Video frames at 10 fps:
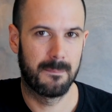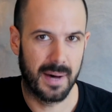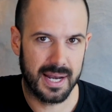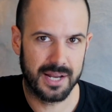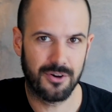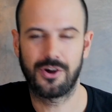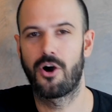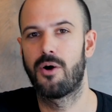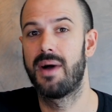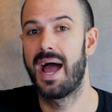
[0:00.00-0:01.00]

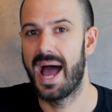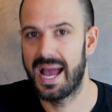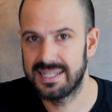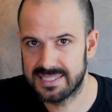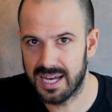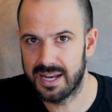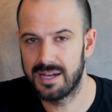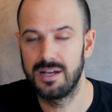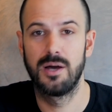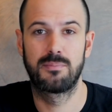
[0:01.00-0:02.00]
Monday.com,
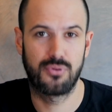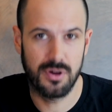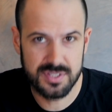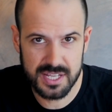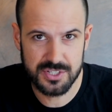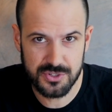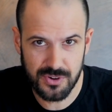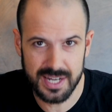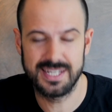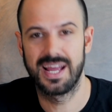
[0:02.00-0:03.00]
Asana, Process
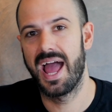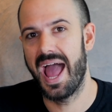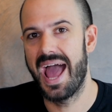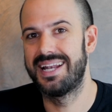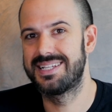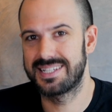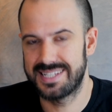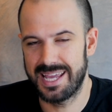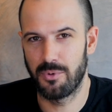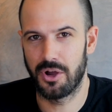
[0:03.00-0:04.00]
Street, and
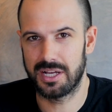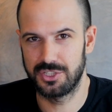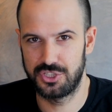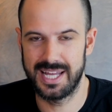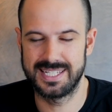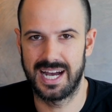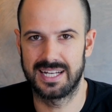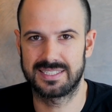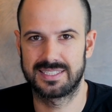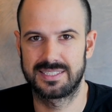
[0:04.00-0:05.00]
Teamwork Shared
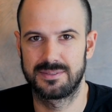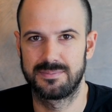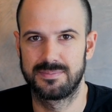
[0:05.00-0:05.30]
Tasks.